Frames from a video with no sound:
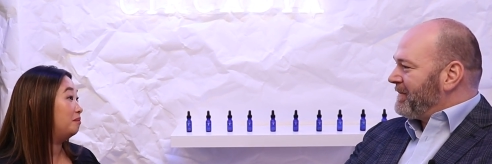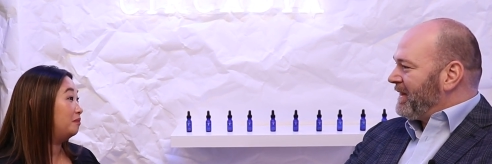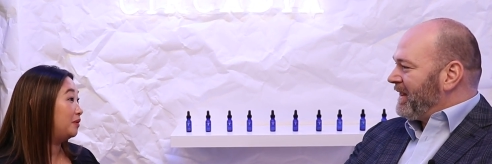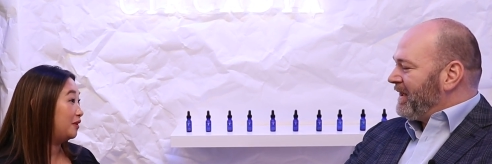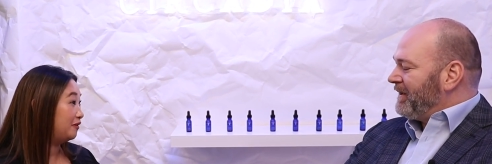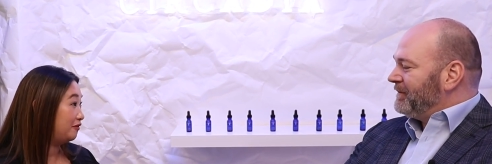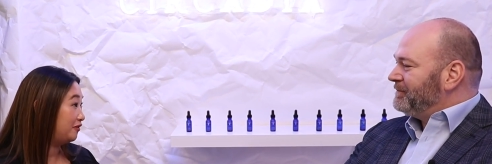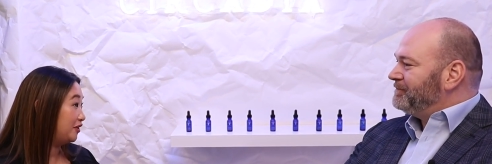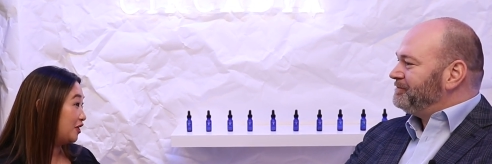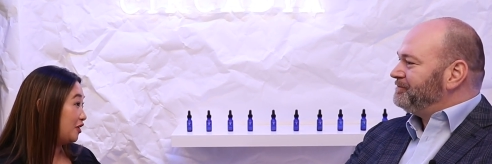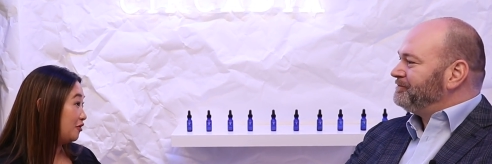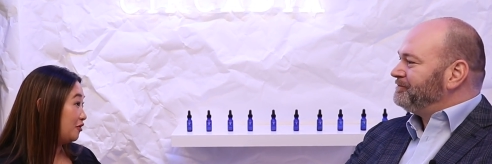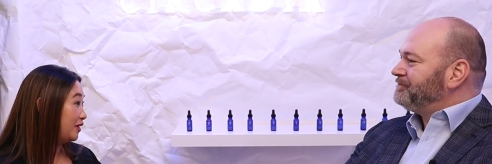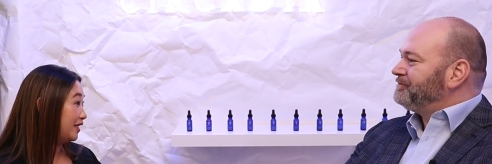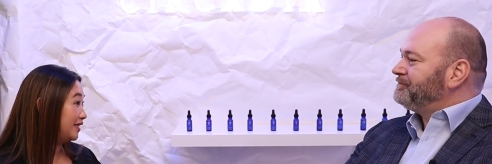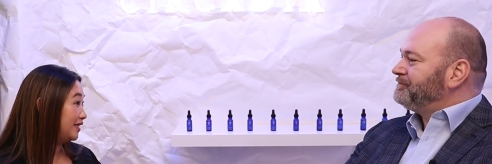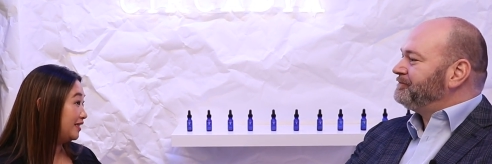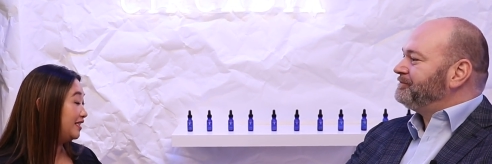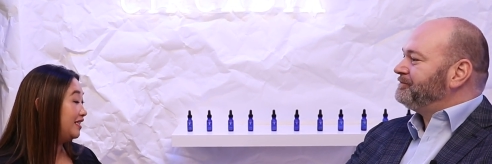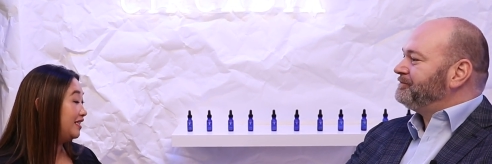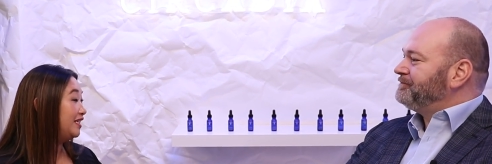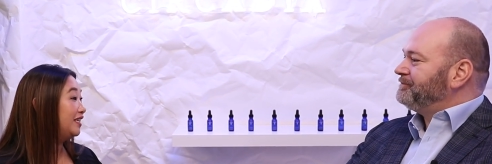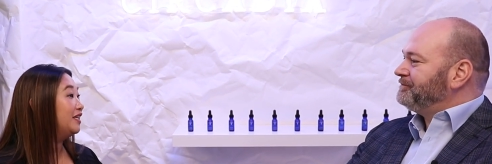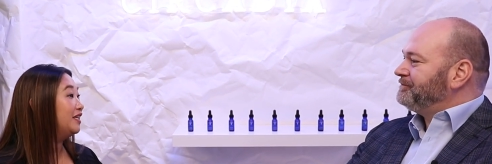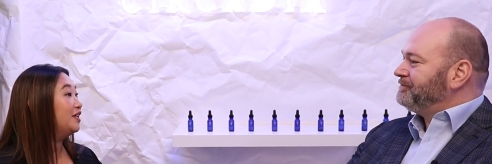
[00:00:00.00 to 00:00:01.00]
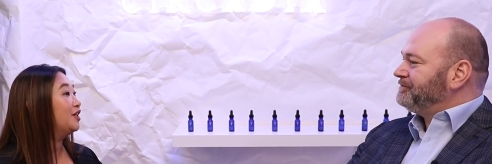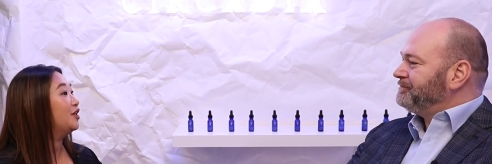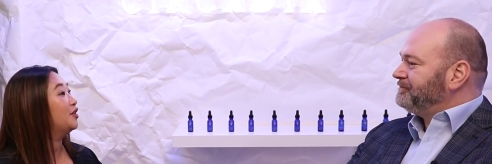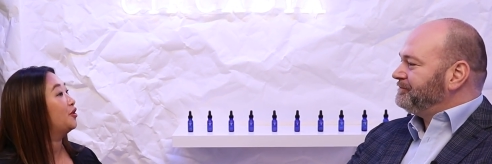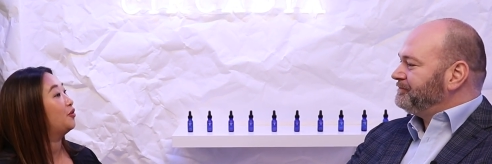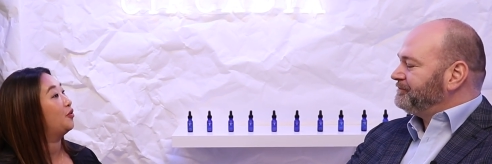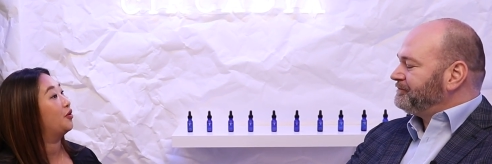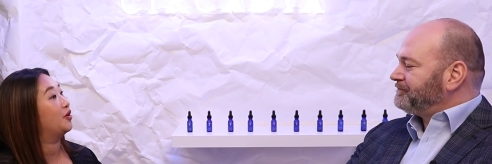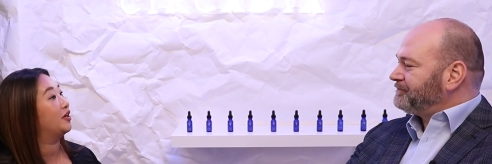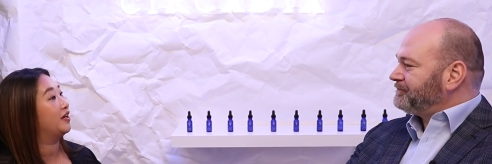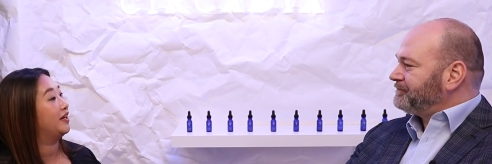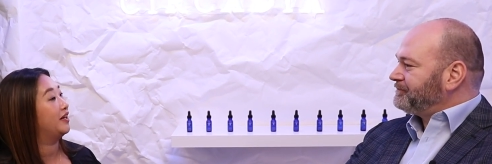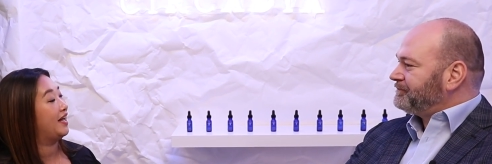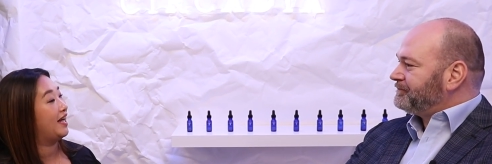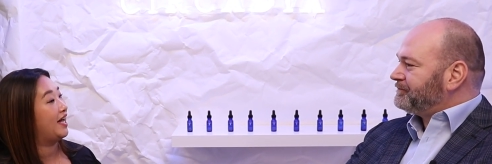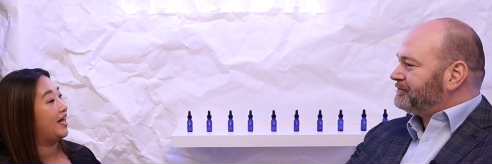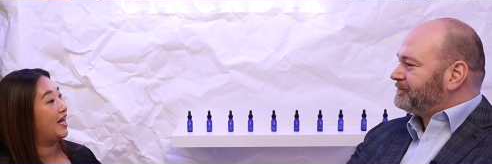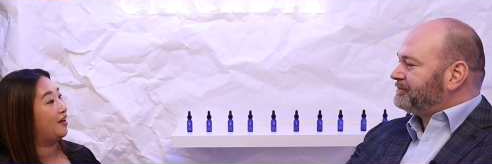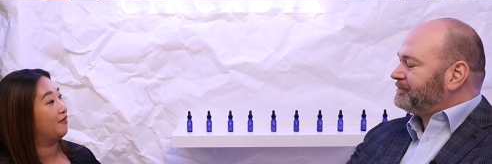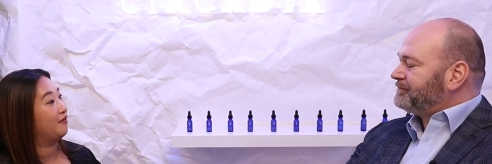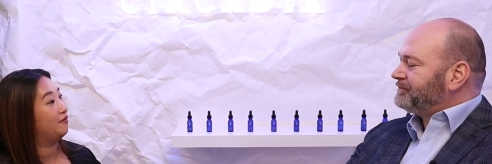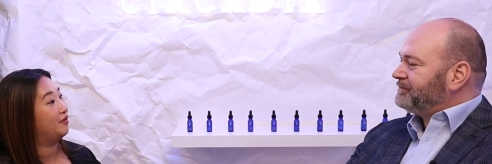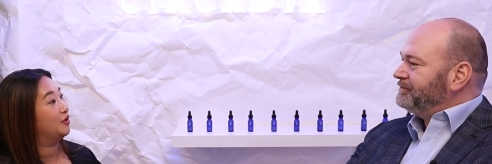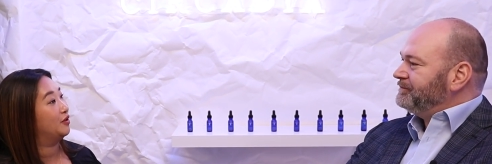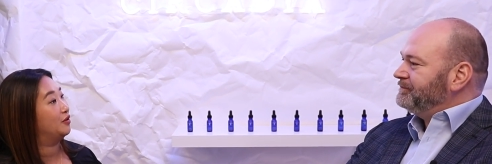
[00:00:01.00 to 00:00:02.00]
Speaker 1: BVOSC in order to
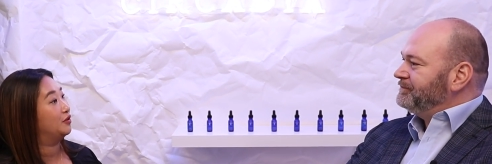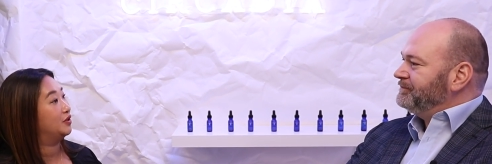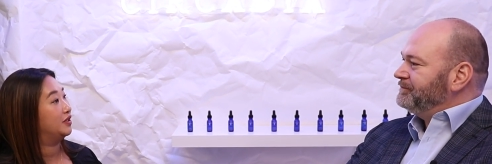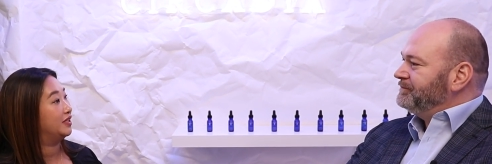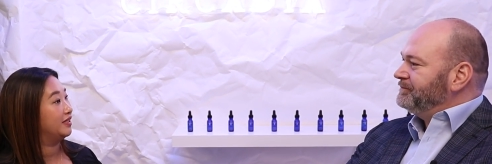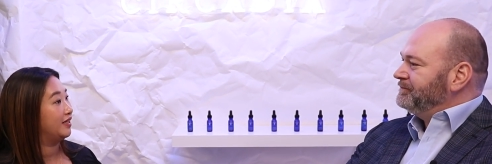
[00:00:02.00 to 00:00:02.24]
have those